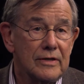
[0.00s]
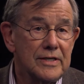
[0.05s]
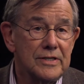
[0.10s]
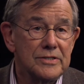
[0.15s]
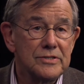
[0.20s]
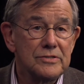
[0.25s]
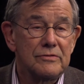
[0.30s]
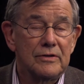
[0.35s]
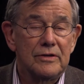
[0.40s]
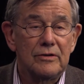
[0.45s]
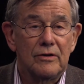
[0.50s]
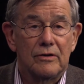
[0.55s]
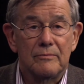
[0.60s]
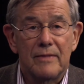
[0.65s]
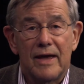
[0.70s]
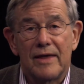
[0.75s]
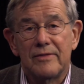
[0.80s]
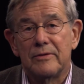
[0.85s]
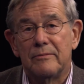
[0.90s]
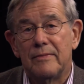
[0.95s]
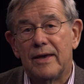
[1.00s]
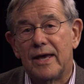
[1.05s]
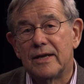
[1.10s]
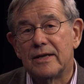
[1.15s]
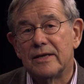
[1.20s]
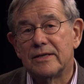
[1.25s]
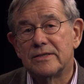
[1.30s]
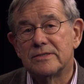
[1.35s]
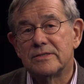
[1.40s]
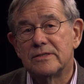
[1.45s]
or history or
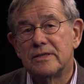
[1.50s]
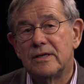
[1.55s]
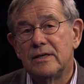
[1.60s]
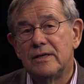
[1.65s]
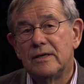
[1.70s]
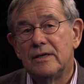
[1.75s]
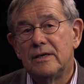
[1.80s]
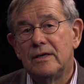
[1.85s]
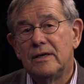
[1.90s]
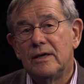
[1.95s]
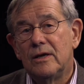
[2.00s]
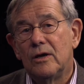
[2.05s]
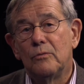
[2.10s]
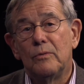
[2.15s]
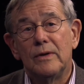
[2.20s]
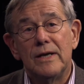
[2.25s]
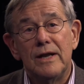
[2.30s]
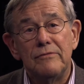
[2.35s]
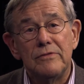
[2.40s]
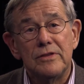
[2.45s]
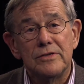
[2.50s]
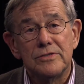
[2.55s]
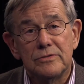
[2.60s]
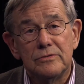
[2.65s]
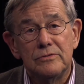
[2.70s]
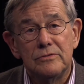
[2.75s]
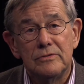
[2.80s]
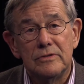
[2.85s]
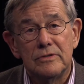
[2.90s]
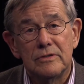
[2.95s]
mathematics, or whatever the
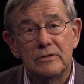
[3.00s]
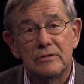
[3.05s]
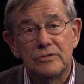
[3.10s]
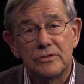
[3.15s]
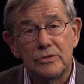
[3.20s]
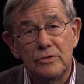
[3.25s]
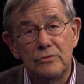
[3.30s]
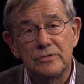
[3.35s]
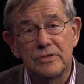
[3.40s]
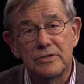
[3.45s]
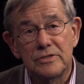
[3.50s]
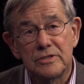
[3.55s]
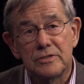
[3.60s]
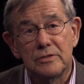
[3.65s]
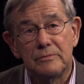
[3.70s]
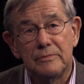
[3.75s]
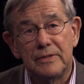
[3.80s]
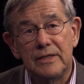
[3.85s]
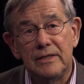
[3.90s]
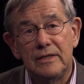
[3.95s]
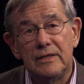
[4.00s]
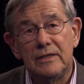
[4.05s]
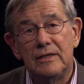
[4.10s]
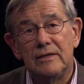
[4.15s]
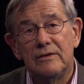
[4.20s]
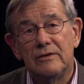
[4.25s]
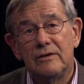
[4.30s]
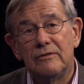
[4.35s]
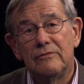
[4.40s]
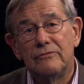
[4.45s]
student chooses to be
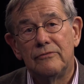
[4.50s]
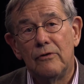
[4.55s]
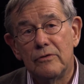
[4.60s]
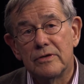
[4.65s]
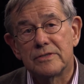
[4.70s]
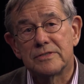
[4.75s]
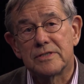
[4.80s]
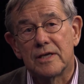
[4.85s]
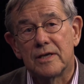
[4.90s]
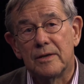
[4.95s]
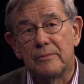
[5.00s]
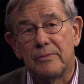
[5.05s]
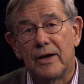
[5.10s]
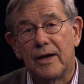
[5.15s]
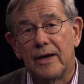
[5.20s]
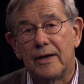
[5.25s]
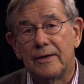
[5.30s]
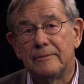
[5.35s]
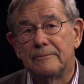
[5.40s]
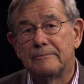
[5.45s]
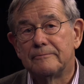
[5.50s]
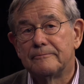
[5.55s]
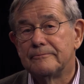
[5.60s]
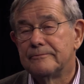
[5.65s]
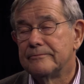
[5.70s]
focusing upon.